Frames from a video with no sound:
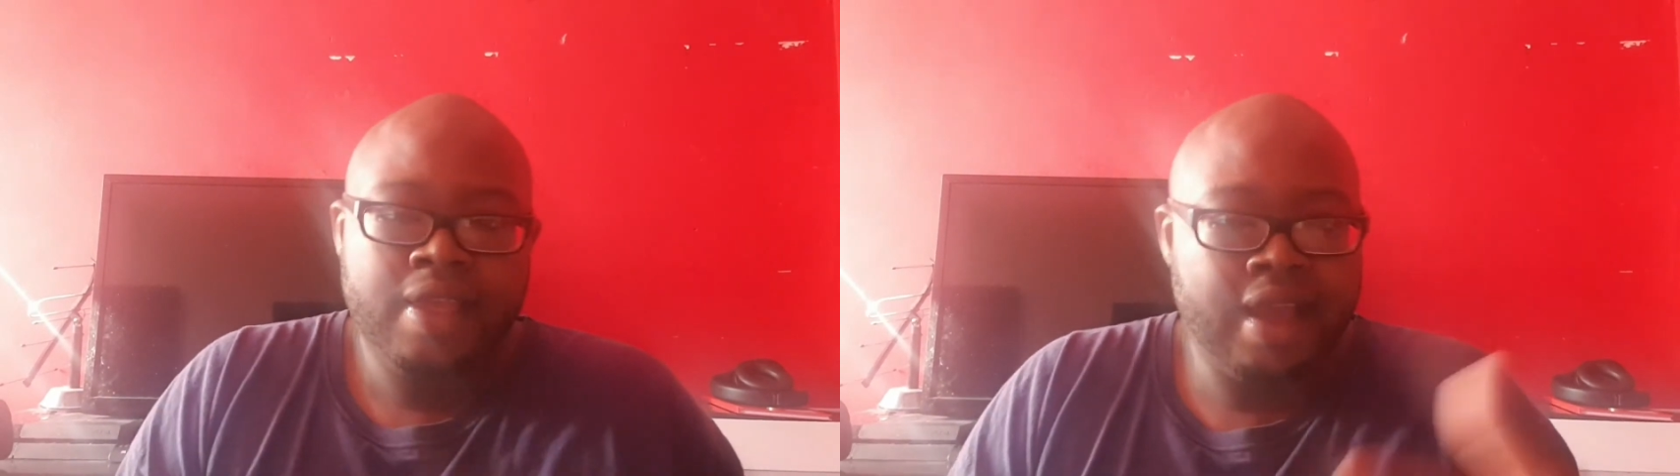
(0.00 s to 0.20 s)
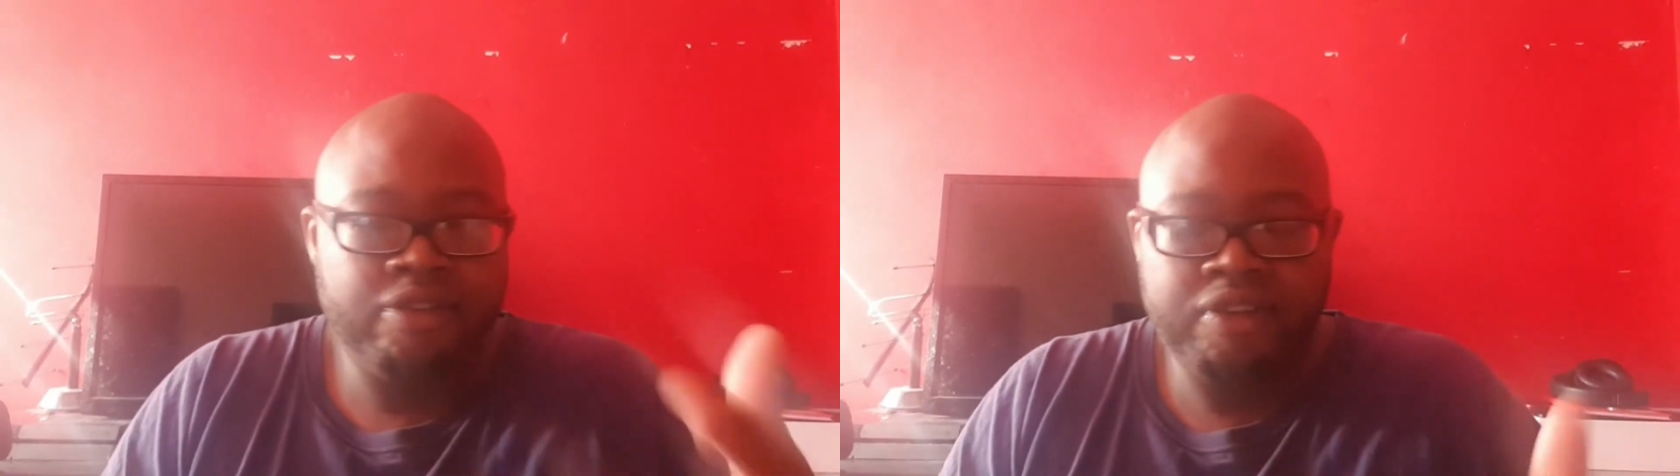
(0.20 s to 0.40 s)

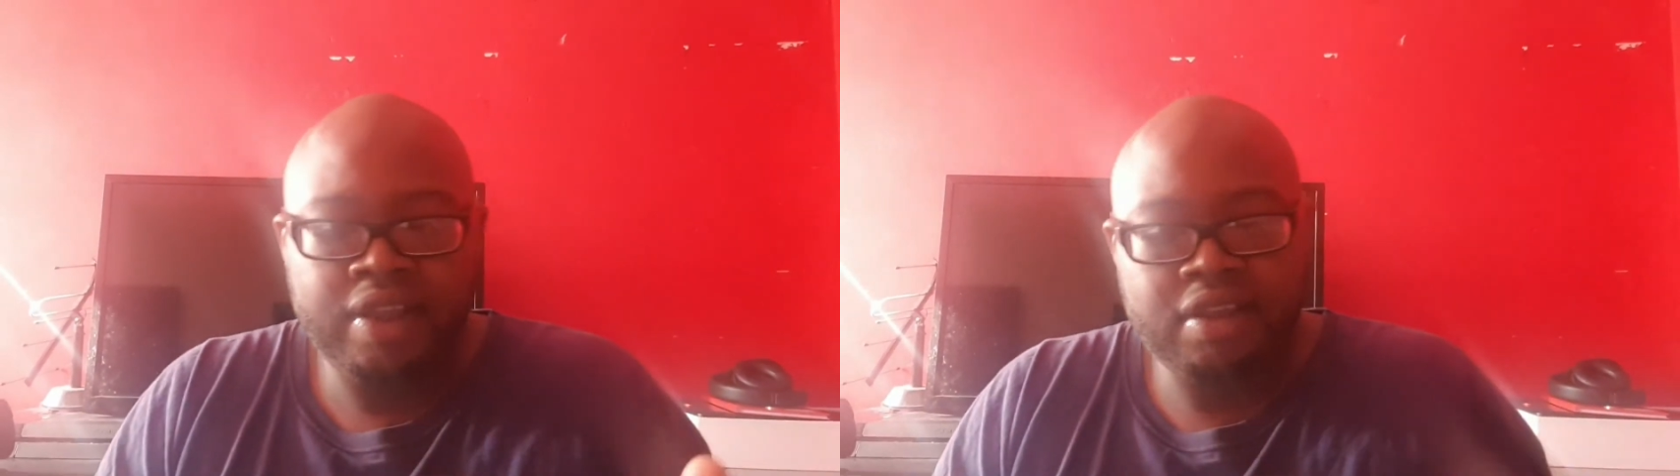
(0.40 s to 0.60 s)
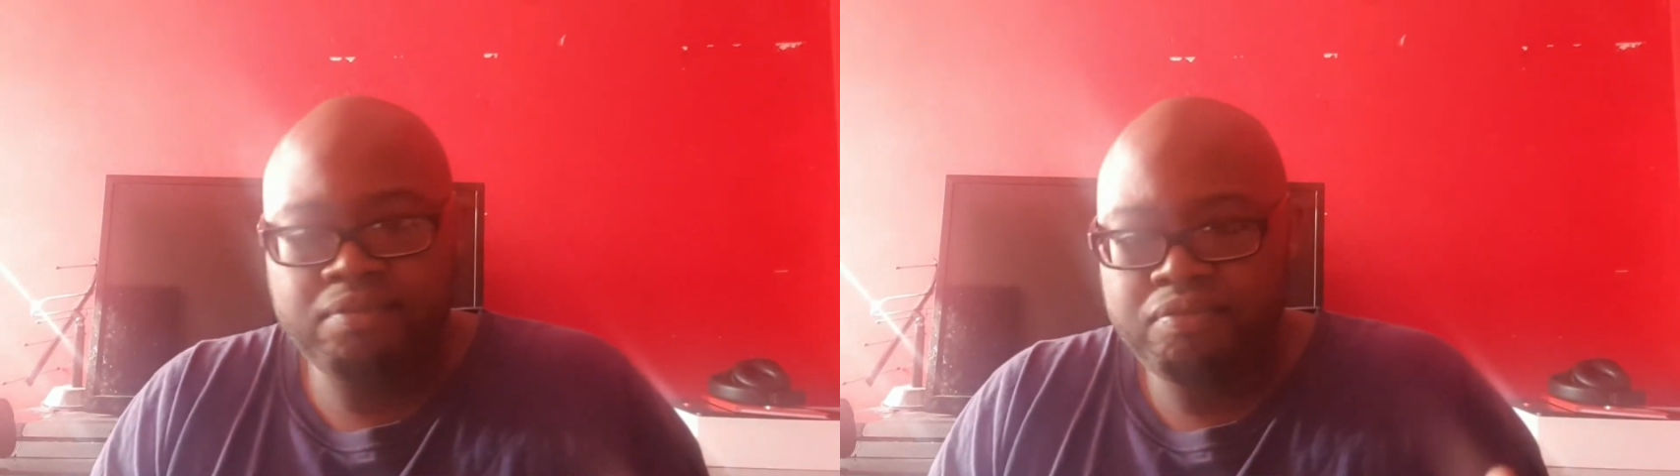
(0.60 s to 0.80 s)
I
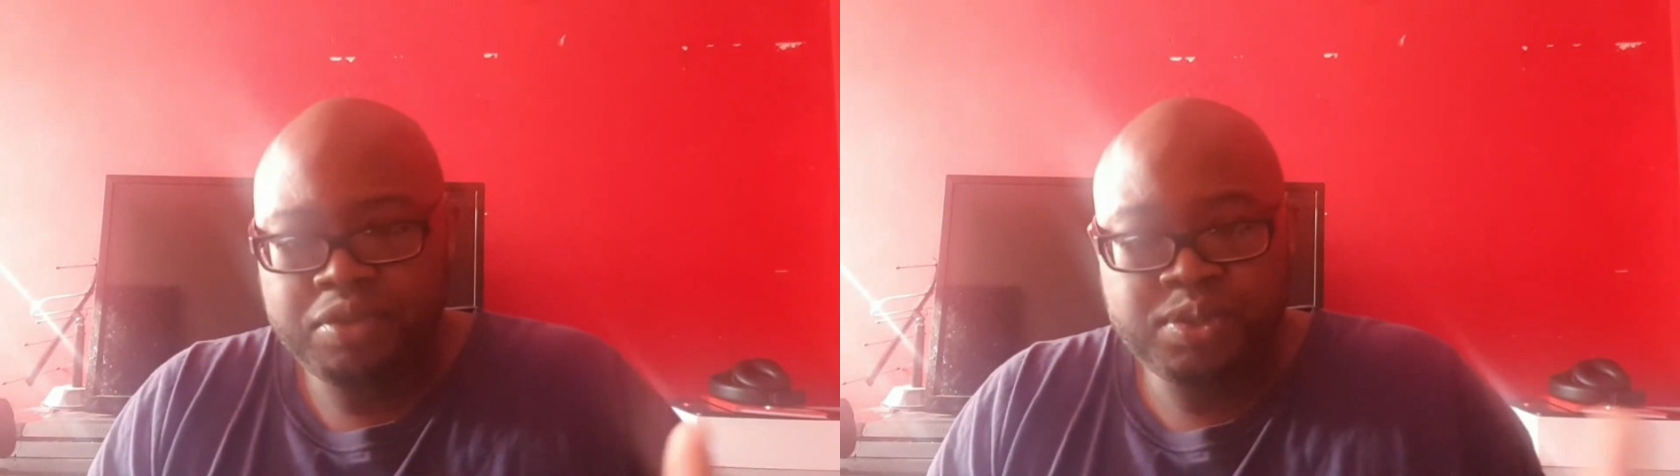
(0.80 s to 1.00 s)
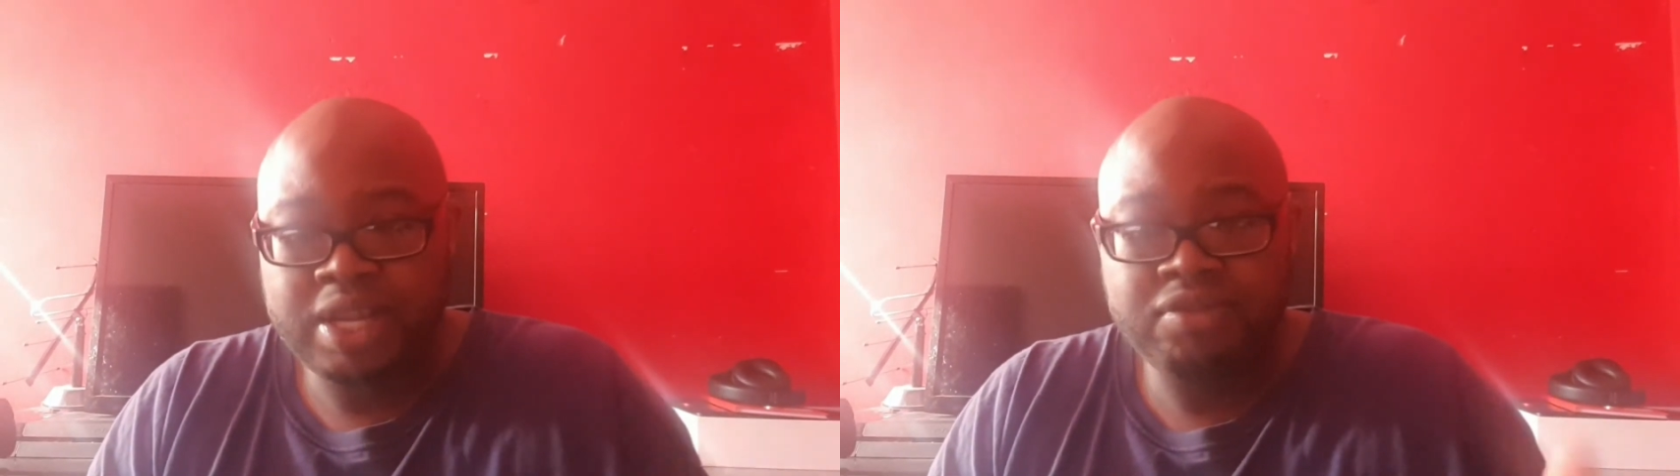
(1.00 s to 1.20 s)
think
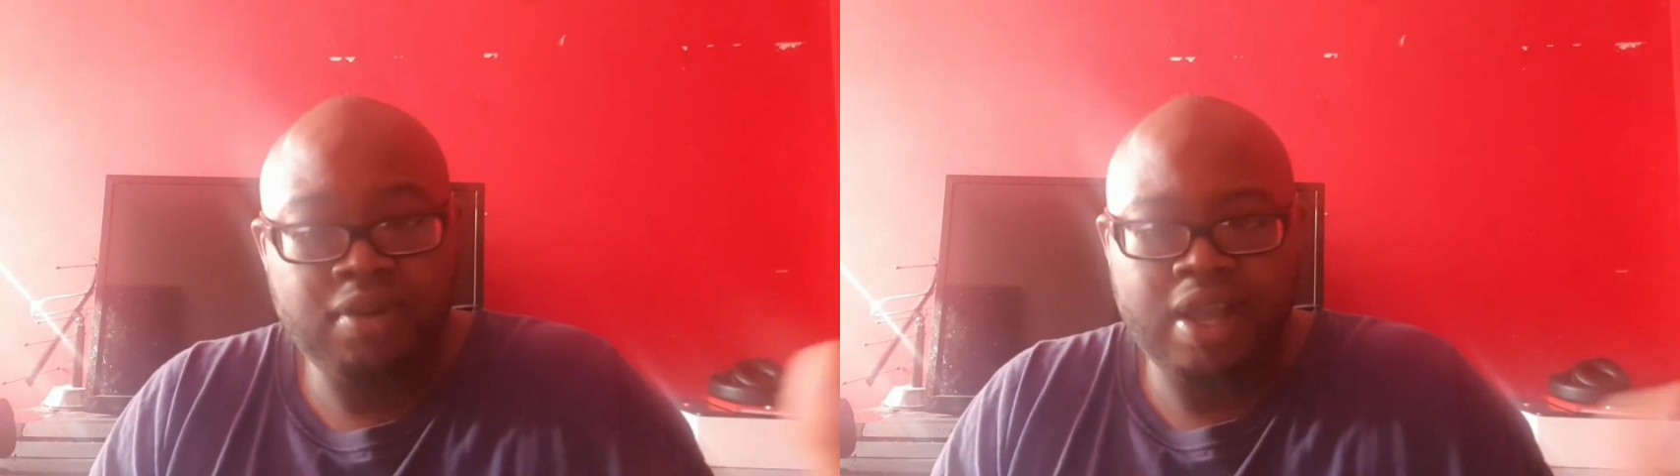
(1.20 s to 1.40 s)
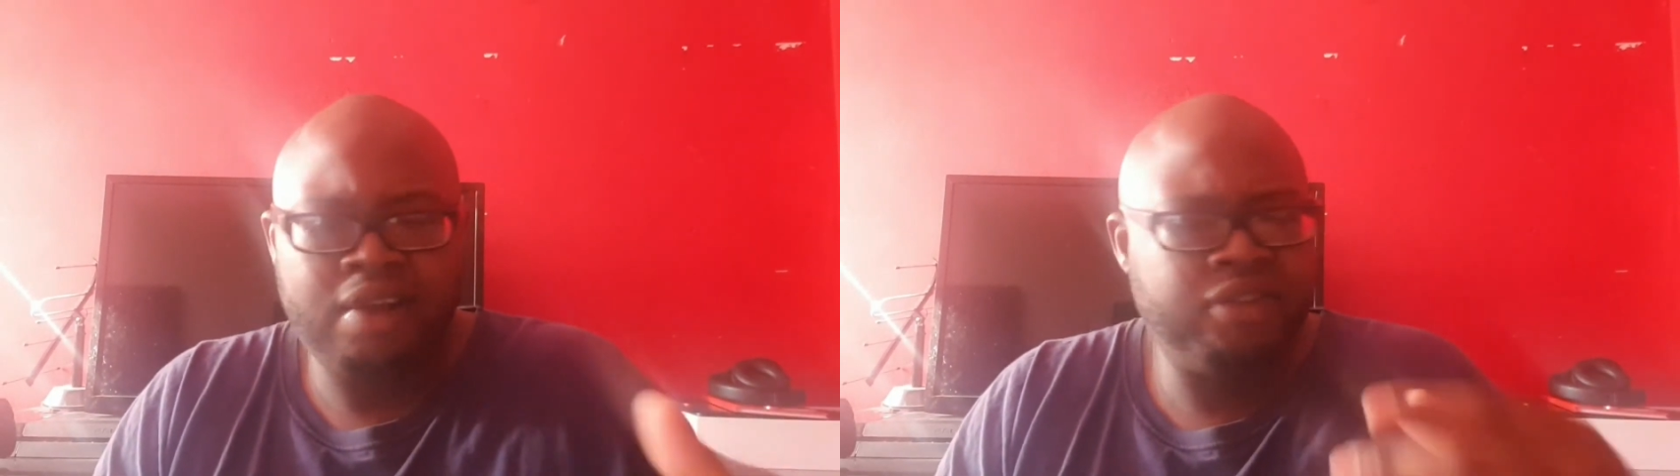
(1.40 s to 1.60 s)
I
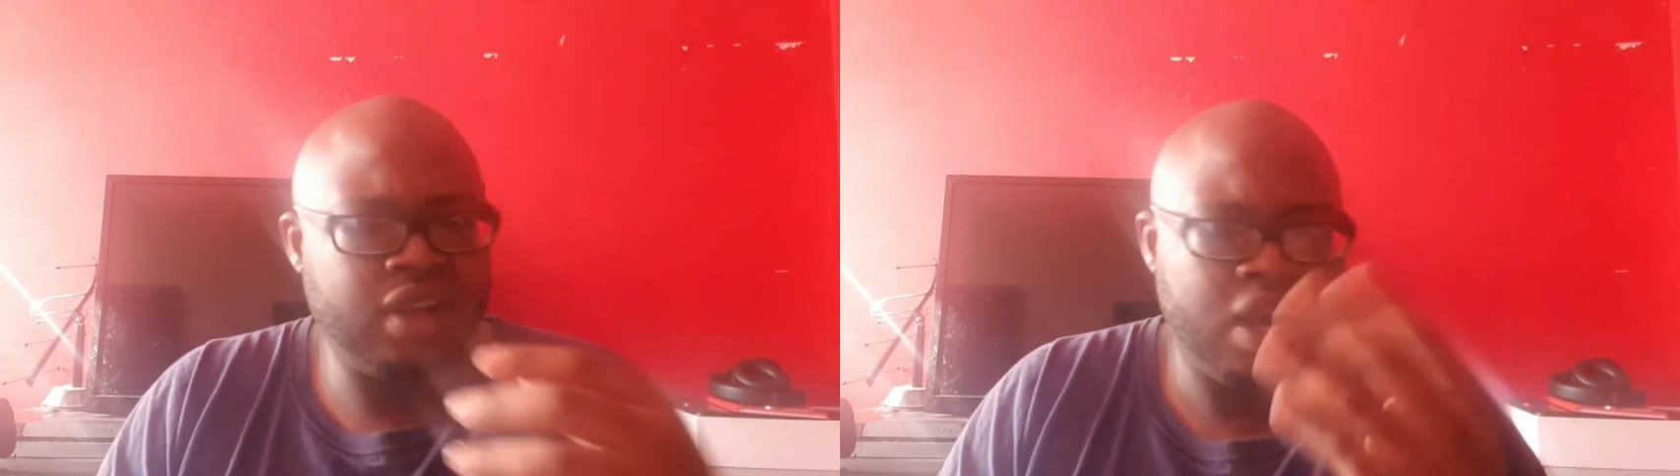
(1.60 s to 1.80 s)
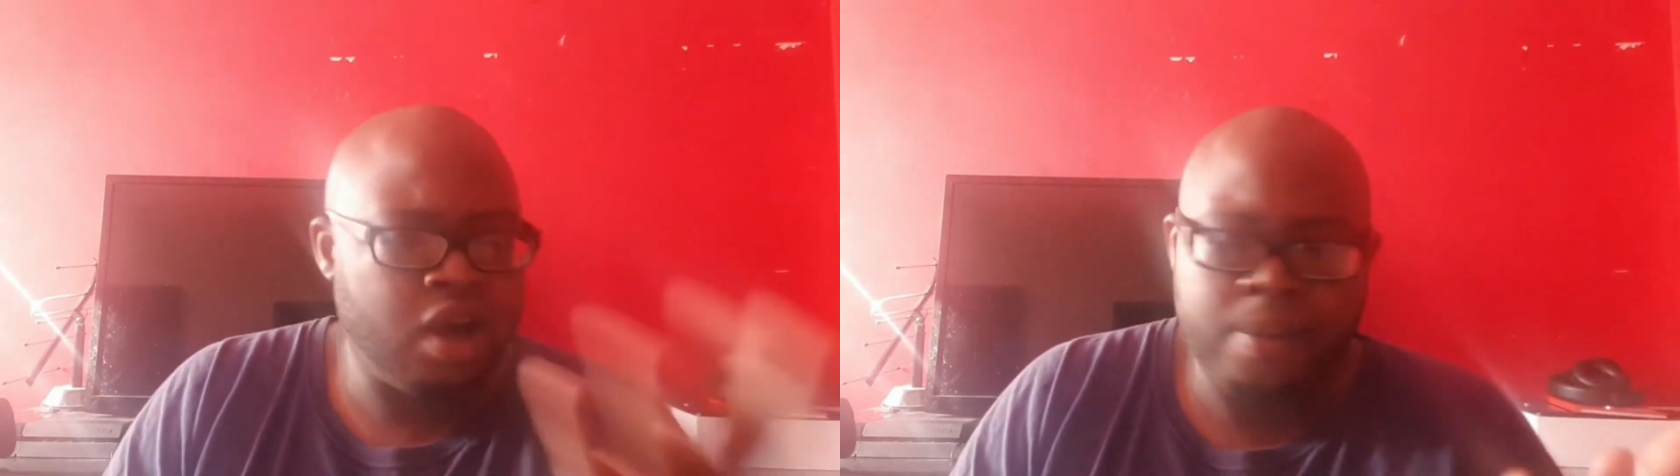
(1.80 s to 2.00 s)

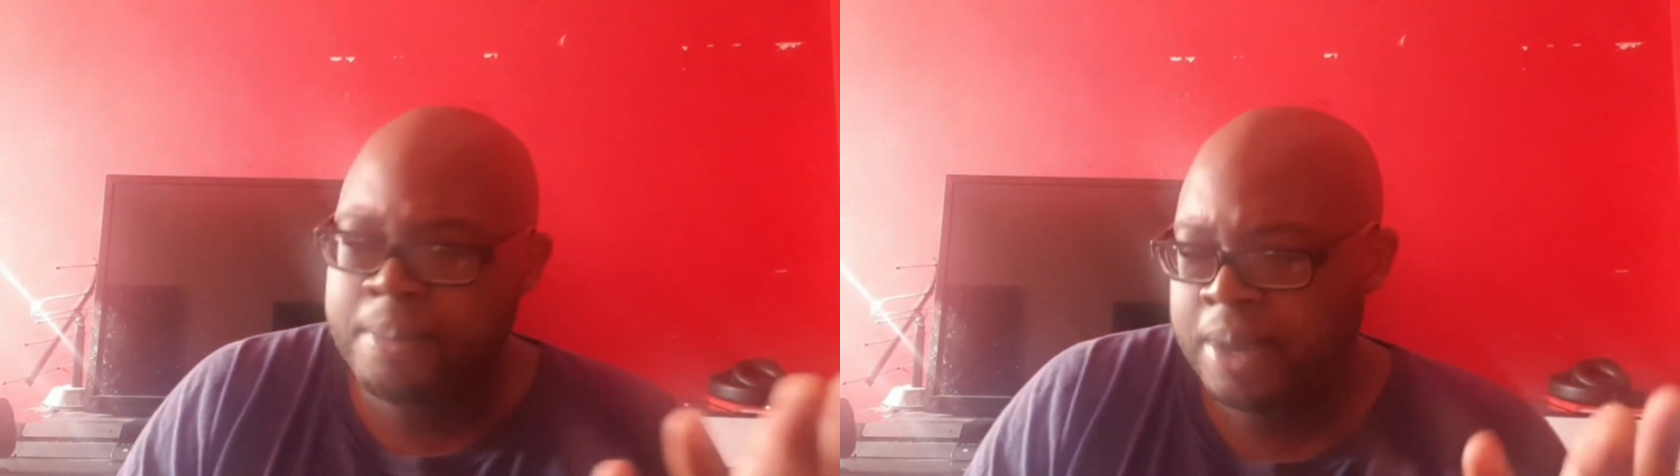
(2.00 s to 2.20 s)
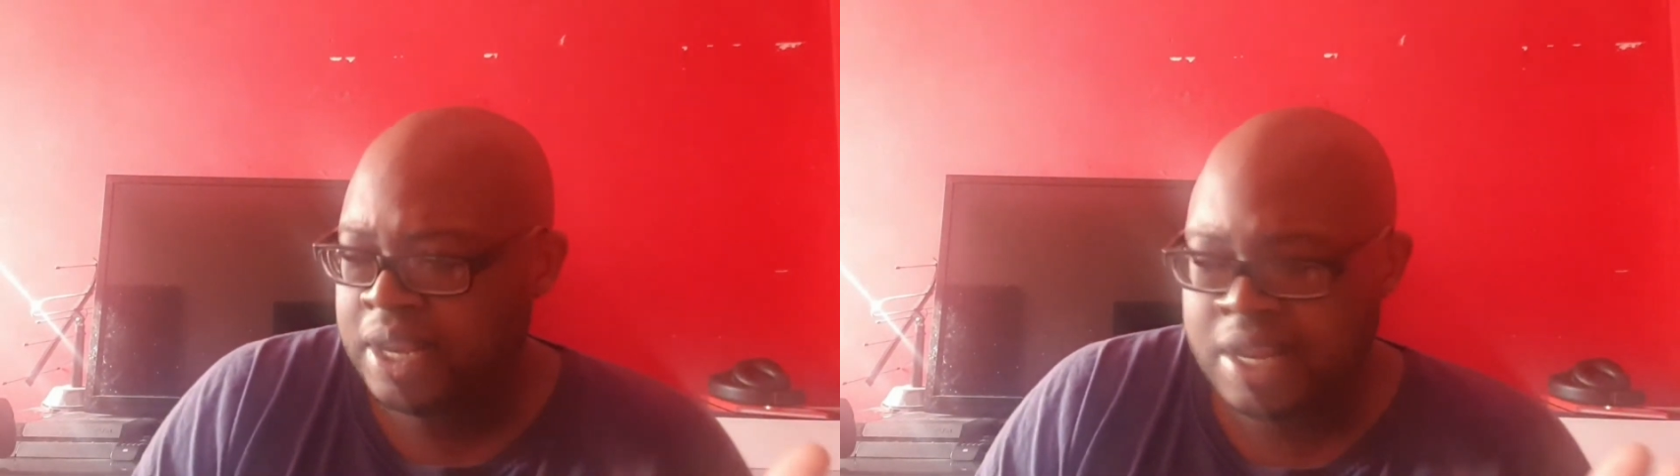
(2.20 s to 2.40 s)
can't remember her